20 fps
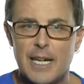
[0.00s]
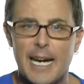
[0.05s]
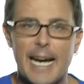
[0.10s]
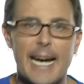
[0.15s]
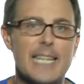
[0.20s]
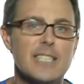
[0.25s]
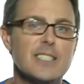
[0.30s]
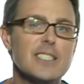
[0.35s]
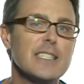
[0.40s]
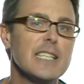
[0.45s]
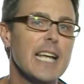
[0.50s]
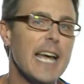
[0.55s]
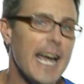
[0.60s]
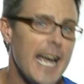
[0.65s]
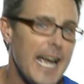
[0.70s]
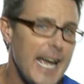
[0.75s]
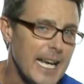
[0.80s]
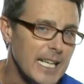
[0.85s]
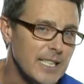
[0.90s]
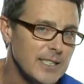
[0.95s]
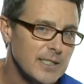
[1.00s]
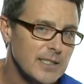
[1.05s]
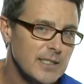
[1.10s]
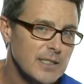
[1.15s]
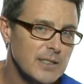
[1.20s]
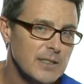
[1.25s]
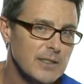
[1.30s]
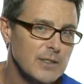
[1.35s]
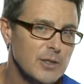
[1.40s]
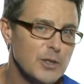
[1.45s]
adds an S
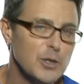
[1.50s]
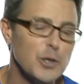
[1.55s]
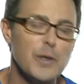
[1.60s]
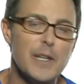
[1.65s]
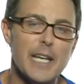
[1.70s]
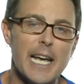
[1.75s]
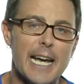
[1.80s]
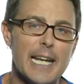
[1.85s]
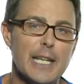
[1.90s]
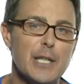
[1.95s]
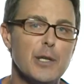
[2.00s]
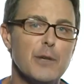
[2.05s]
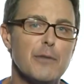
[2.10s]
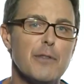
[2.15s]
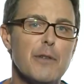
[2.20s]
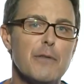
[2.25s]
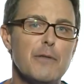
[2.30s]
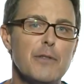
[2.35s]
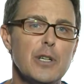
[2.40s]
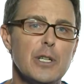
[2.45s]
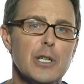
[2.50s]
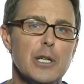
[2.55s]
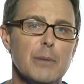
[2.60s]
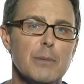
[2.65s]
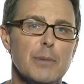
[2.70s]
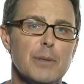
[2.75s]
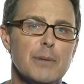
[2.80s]
to the end of the verb.